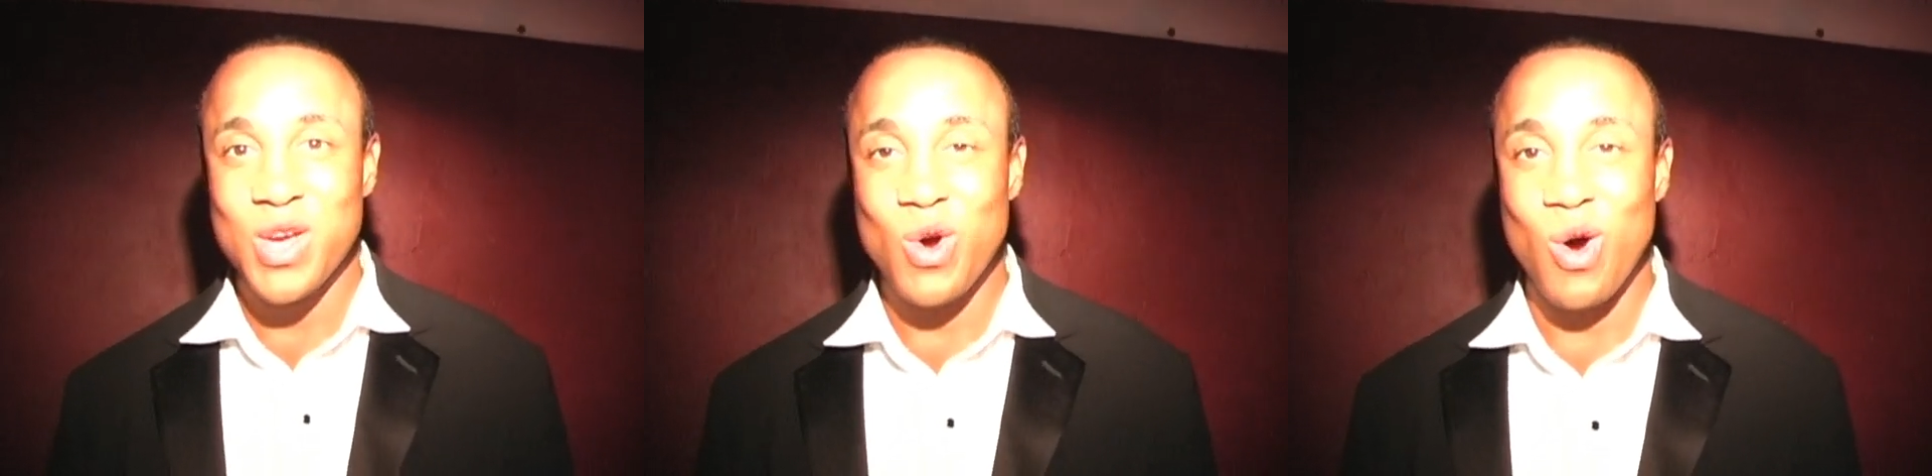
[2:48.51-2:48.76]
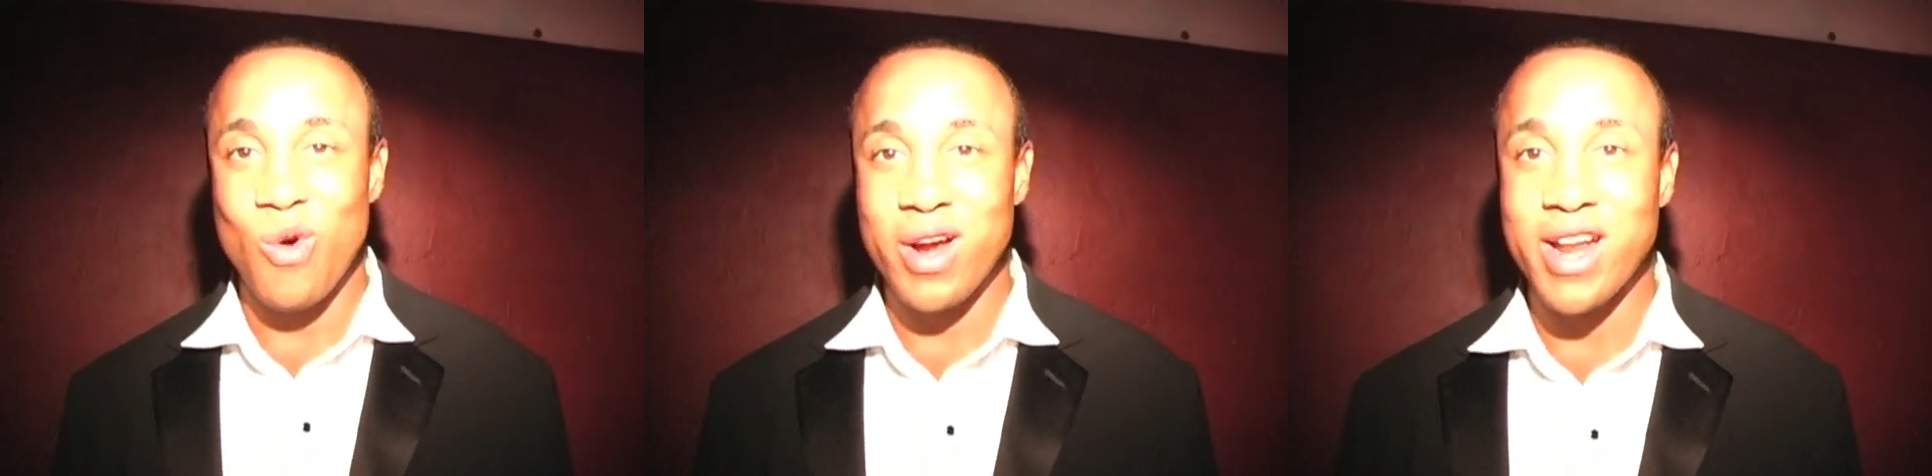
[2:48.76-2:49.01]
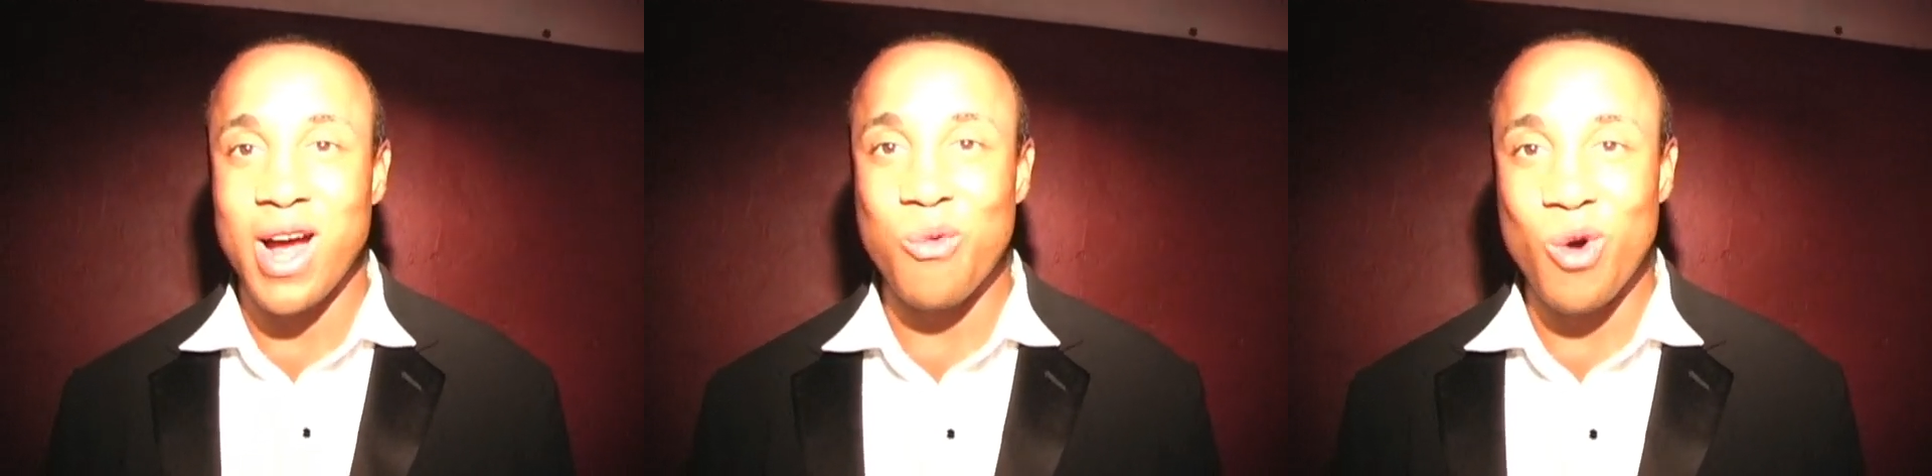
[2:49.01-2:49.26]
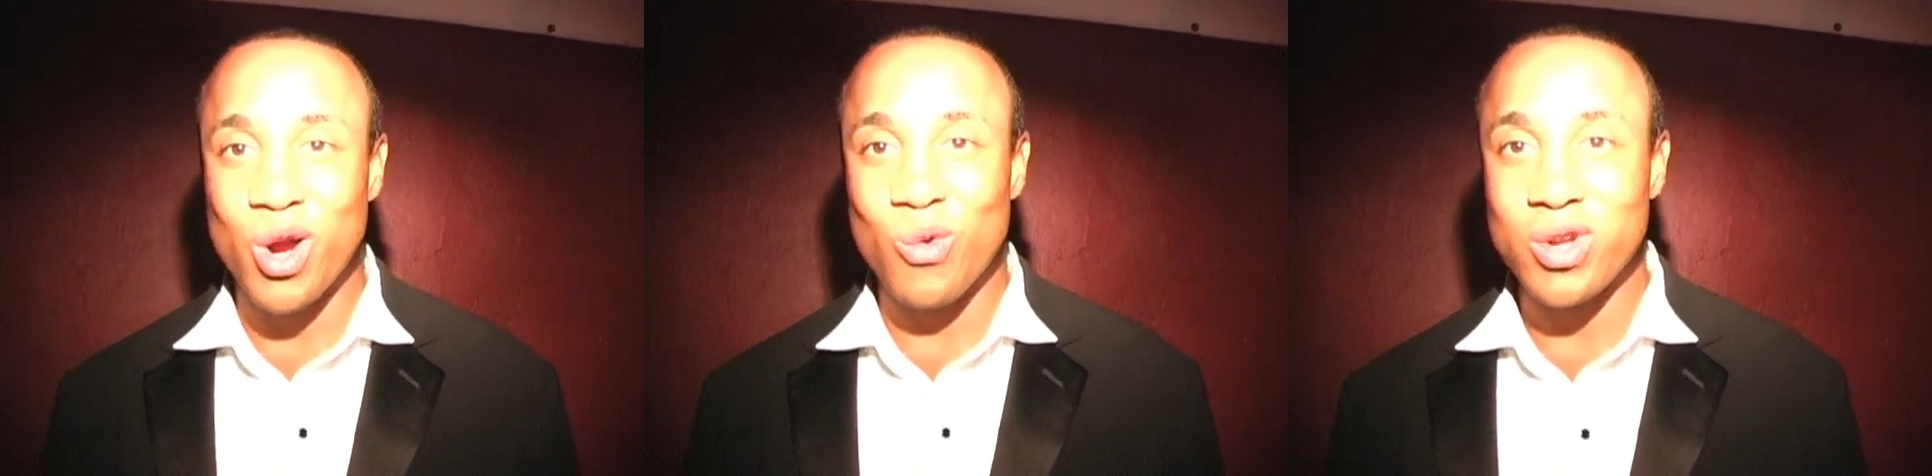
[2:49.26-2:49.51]
Well, right now
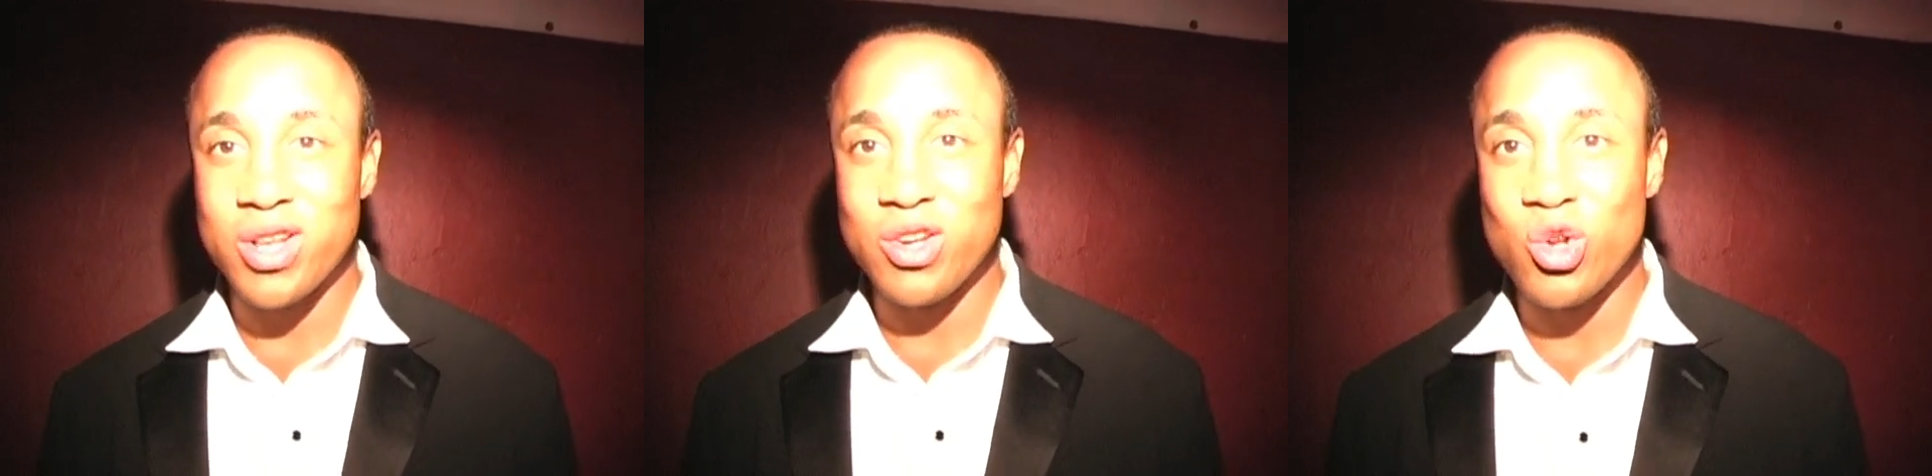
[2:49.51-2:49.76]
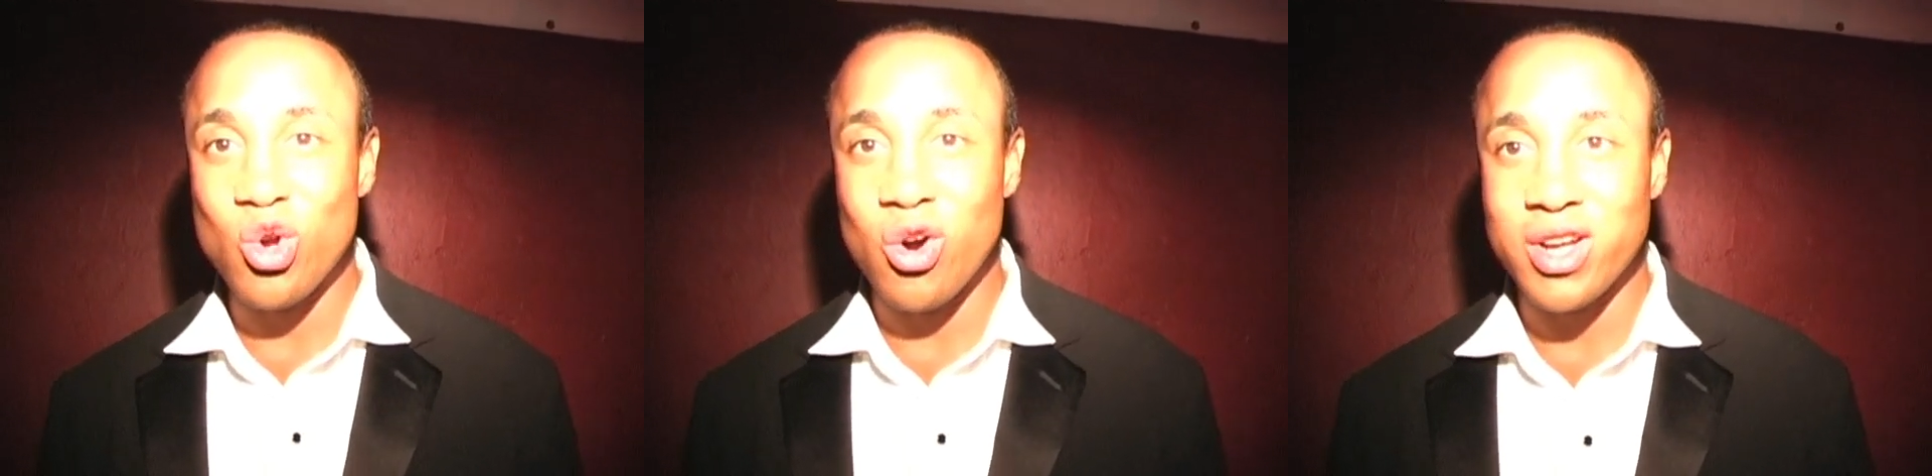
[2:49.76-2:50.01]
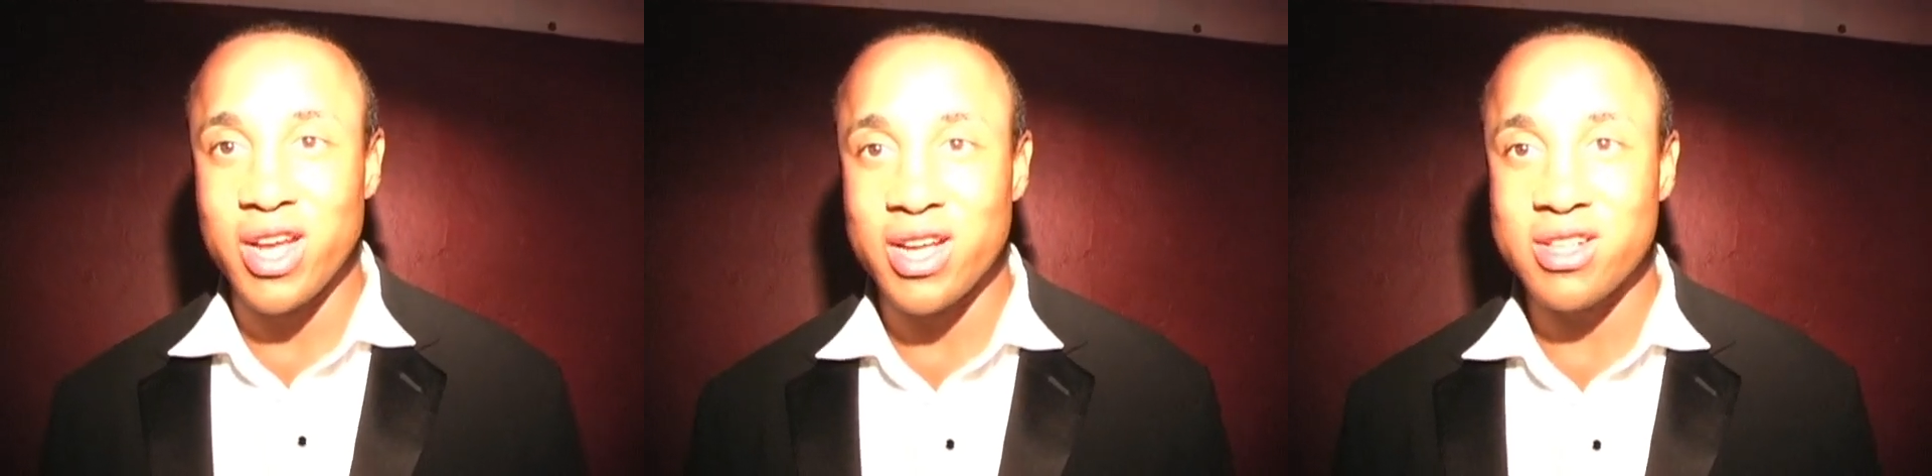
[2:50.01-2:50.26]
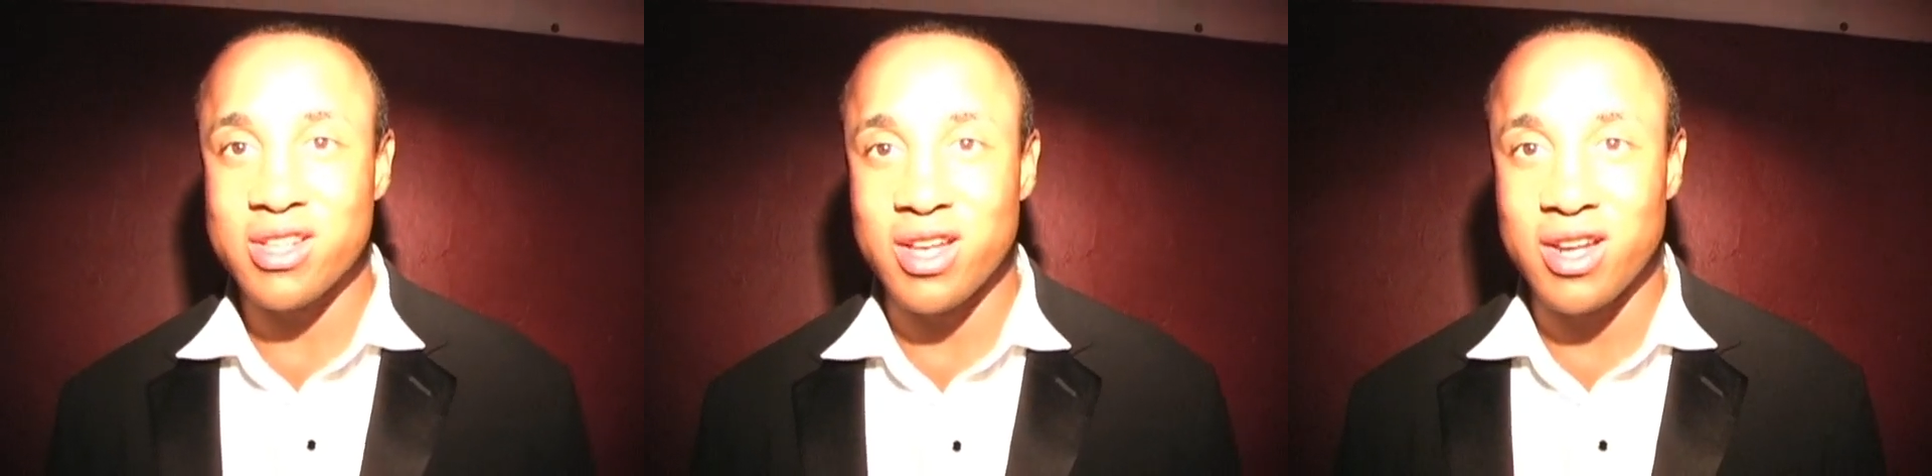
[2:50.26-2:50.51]
I'm working with the New York
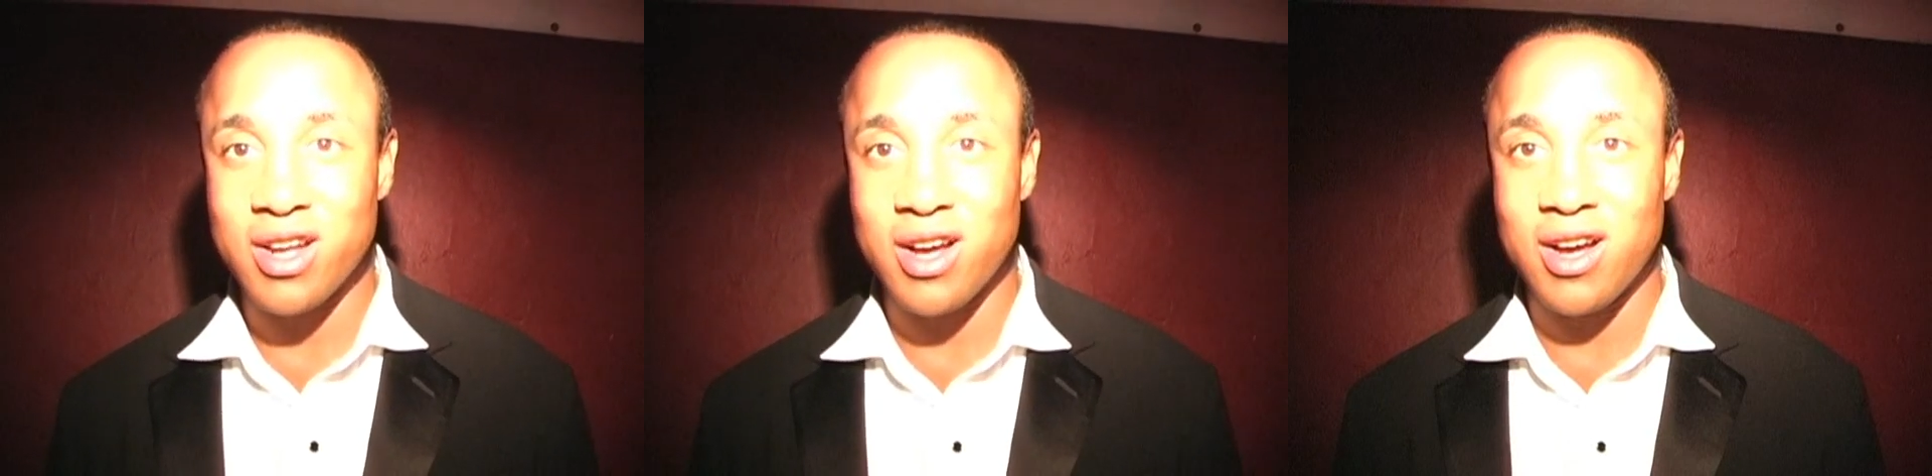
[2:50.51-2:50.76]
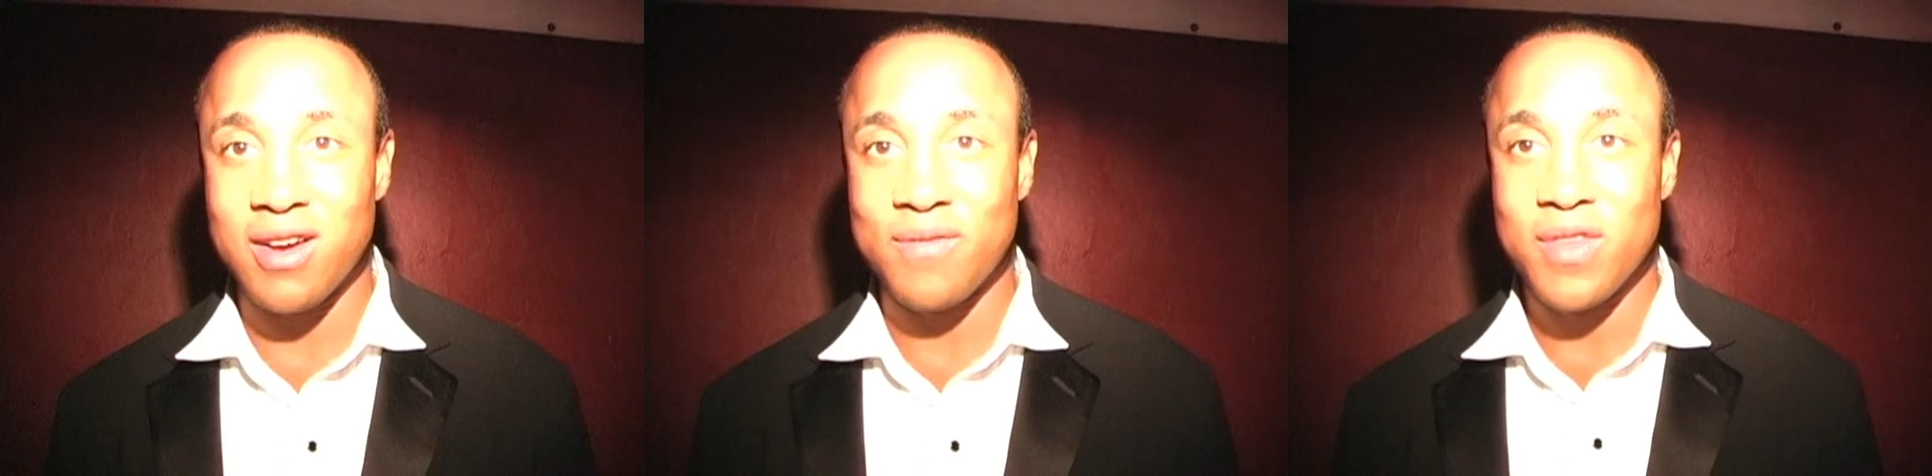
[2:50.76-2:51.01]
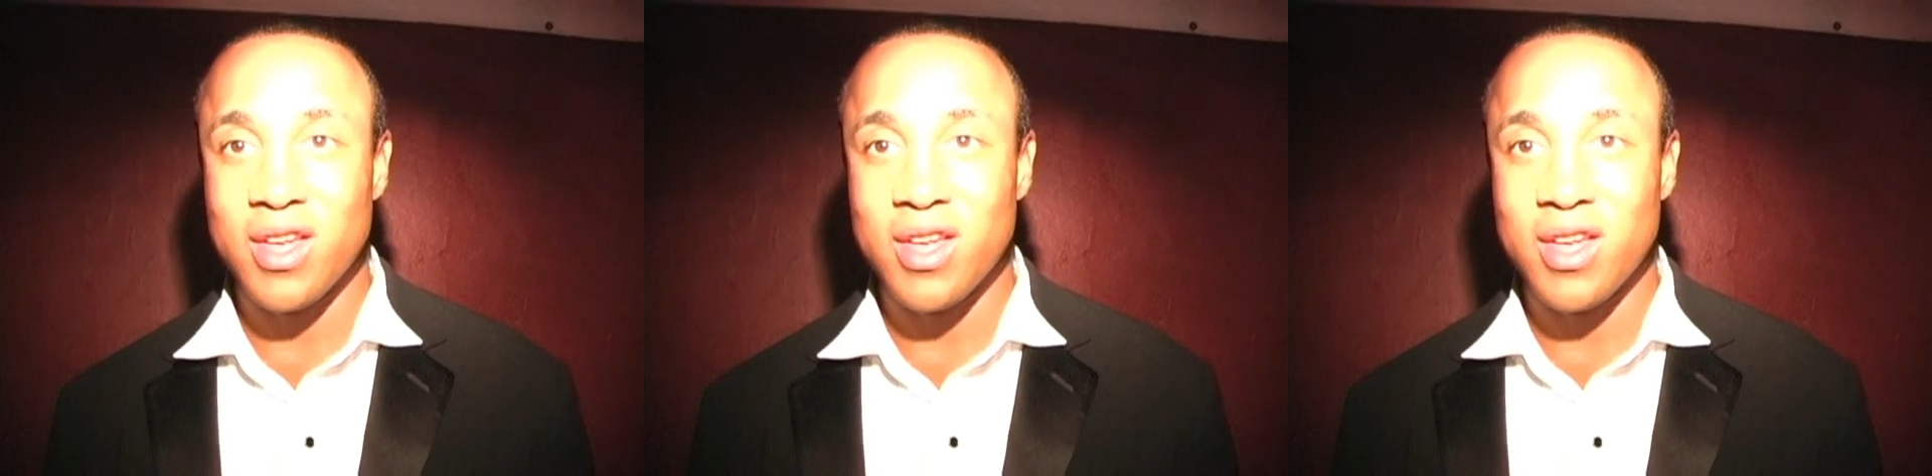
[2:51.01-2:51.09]
Knicks, and uh,